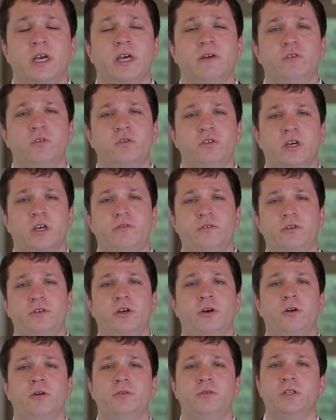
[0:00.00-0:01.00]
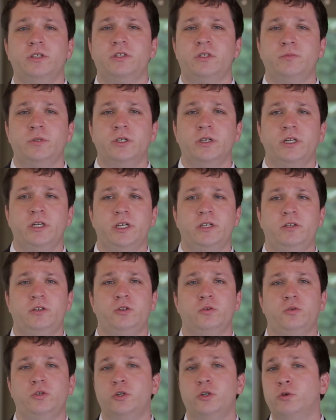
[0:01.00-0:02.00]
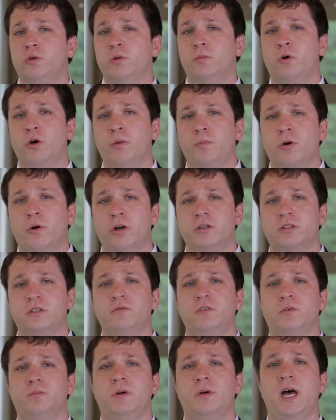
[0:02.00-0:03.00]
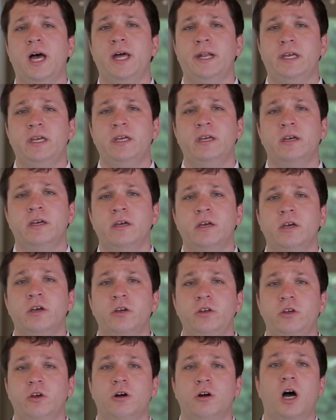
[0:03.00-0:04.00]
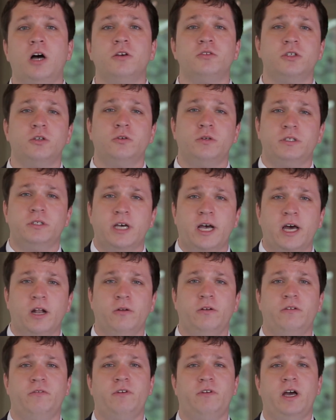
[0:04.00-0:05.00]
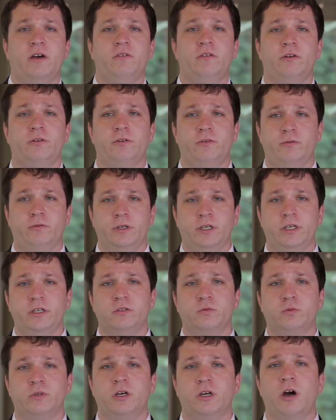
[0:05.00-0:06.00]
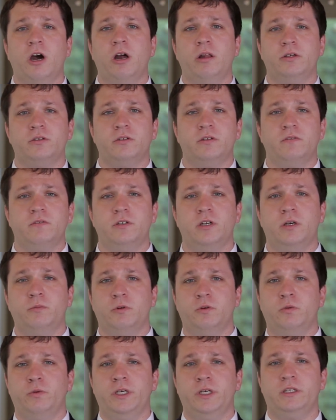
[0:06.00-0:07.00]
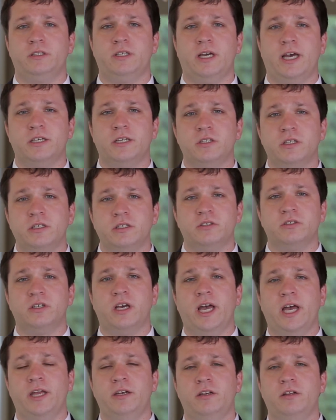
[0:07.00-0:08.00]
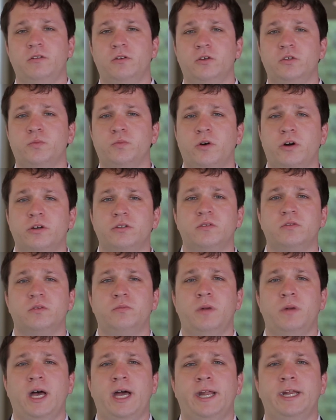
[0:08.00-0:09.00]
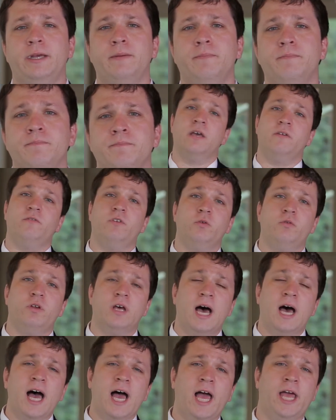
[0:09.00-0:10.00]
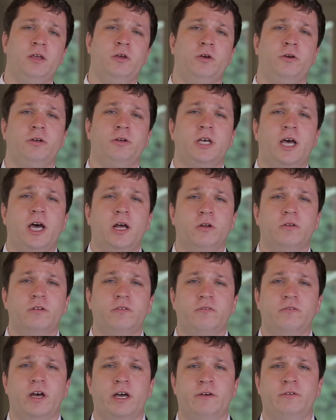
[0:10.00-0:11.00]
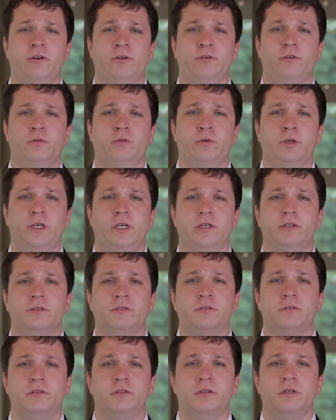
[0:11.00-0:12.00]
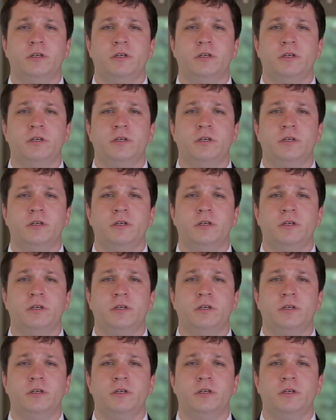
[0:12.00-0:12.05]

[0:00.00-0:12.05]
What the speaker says: If you suffer total disability to 2 or more parts of your body, you're also entitled to 500 weeks, regardless of the number of weeks actually assigned to those parts of the body. If you die, you're entitled to 500 weeks.